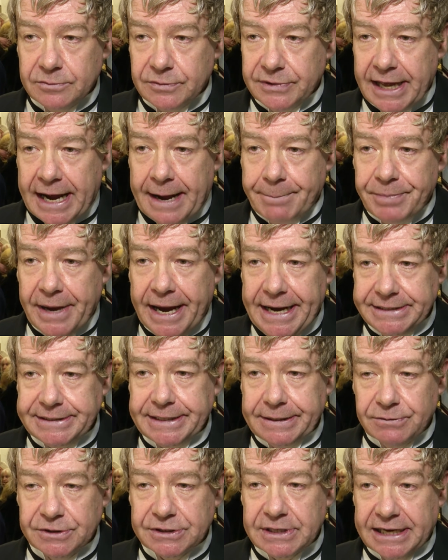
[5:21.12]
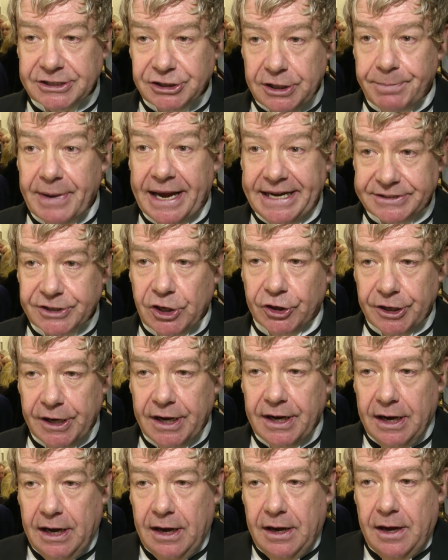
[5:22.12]
that painting was actually based on
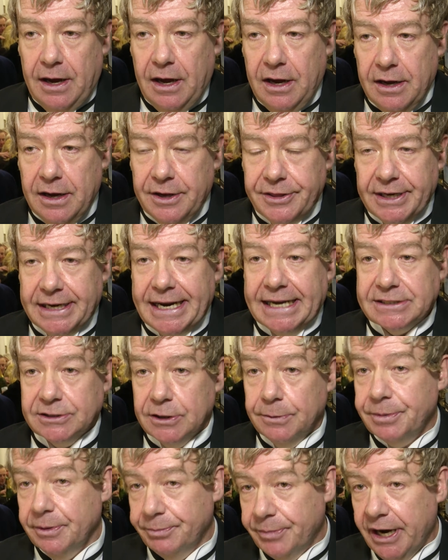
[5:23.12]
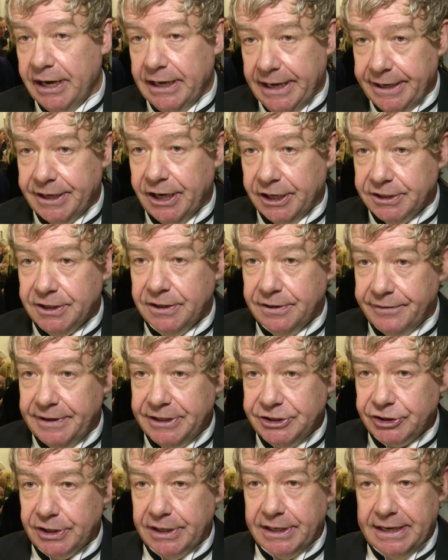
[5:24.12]
The Last Supper by Leonardo da
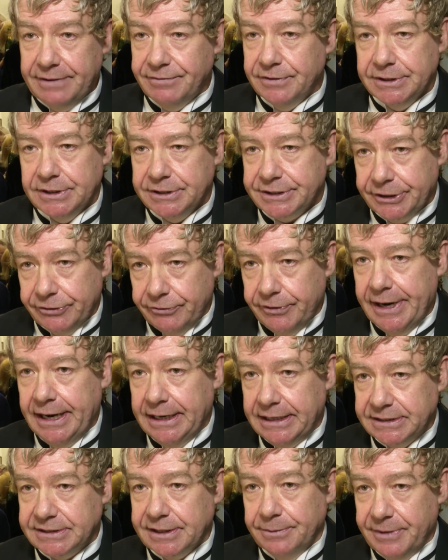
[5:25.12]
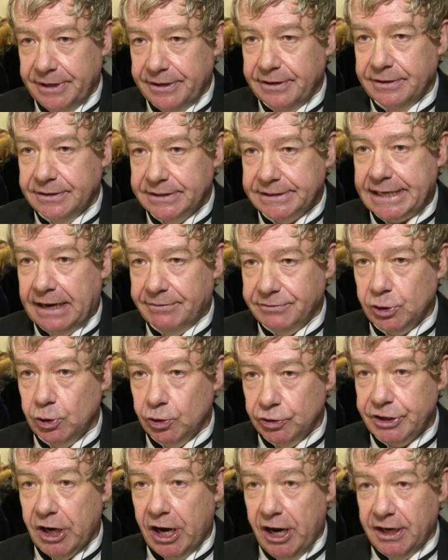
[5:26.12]
Vinci. Even surrealism and
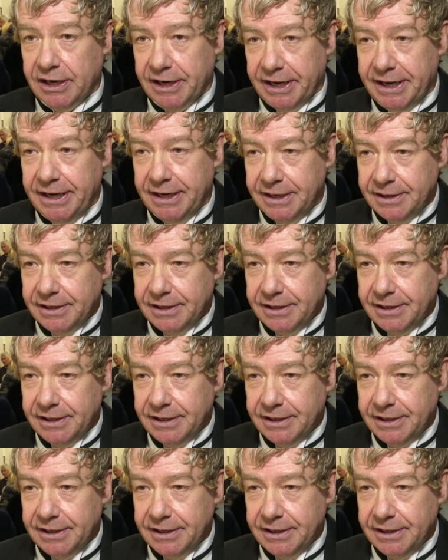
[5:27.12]
Salvador Dali